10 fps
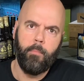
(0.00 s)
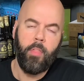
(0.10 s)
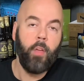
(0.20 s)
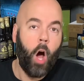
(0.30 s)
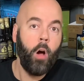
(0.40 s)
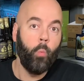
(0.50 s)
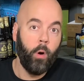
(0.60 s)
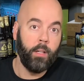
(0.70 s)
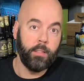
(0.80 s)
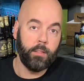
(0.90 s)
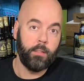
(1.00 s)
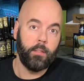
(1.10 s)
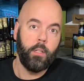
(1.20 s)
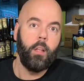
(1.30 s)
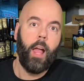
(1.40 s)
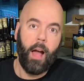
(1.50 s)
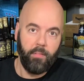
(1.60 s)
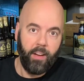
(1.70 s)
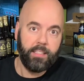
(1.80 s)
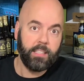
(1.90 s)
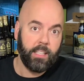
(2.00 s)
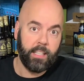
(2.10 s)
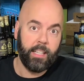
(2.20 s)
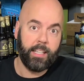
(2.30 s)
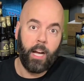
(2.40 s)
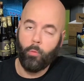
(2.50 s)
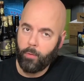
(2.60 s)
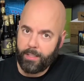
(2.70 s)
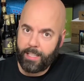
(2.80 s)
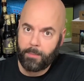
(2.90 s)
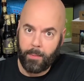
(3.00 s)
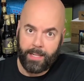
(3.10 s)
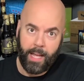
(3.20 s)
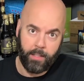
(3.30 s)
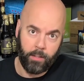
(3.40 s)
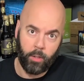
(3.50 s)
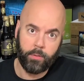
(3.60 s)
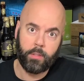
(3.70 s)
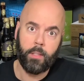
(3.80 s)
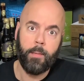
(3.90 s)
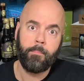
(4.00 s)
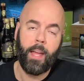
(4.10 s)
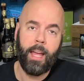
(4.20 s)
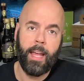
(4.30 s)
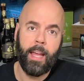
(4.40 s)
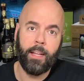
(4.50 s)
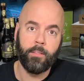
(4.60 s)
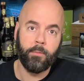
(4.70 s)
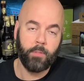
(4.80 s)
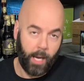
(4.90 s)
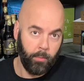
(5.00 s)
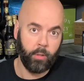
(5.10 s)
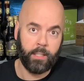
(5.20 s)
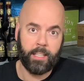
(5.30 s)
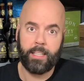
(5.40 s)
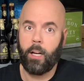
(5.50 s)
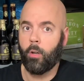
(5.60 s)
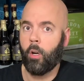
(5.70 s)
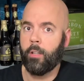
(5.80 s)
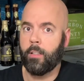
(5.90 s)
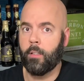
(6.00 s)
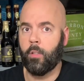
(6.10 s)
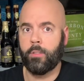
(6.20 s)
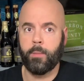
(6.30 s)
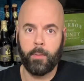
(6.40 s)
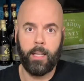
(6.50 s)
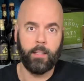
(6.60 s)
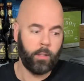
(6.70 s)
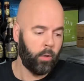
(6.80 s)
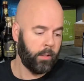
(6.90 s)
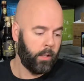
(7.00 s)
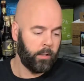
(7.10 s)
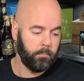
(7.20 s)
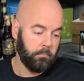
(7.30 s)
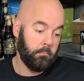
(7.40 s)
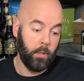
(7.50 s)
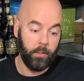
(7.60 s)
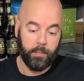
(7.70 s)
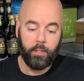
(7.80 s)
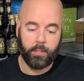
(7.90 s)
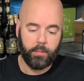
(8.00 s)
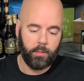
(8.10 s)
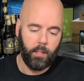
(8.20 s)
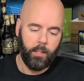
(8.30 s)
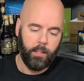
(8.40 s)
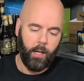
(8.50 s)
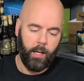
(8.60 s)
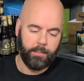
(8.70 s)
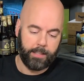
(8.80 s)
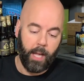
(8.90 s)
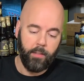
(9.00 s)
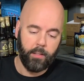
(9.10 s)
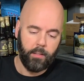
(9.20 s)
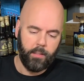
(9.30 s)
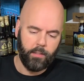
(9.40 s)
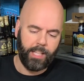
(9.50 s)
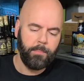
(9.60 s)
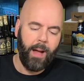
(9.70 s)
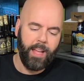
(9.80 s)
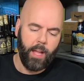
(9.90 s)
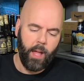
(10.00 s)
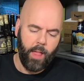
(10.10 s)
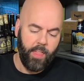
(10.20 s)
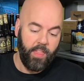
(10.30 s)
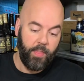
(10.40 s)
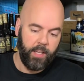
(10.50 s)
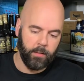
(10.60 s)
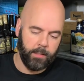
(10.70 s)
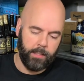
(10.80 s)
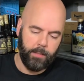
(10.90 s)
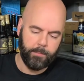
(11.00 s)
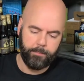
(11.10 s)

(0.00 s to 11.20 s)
thought was Hefeweizen can kick out really nice banana notes and Sabro can kick out coconut notes, and banana and coconut are delicious together. So that's my theory.